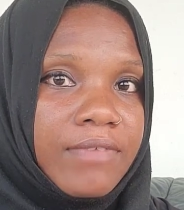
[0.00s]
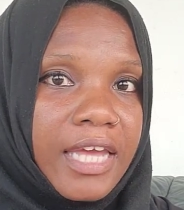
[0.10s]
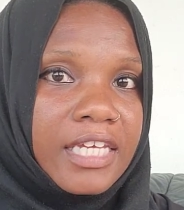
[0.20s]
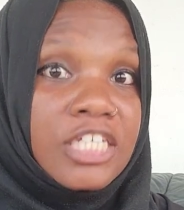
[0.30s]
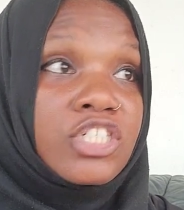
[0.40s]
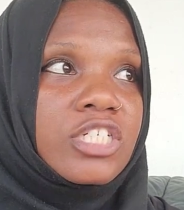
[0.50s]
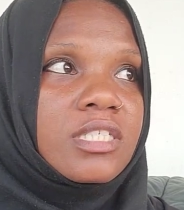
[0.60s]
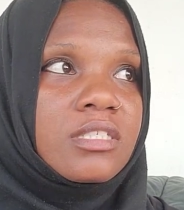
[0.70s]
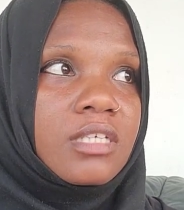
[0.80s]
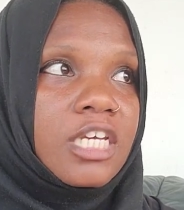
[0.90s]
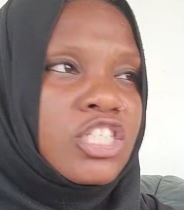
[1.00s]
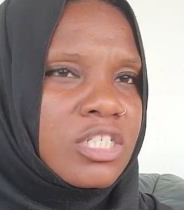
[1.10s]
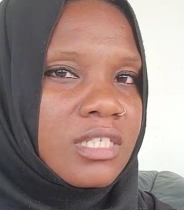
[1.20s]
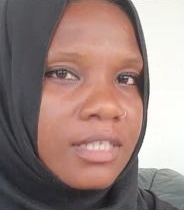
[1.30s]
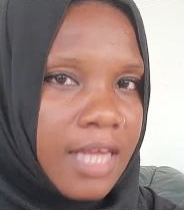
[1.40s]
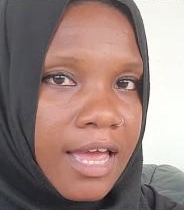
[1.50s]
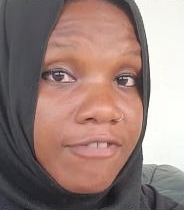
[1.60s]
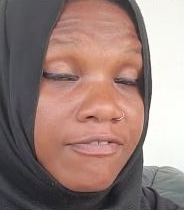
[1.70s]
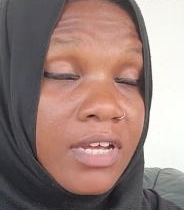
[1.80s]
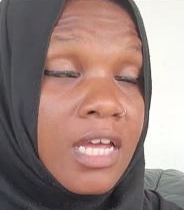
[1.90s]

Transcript: Like he just, he just left.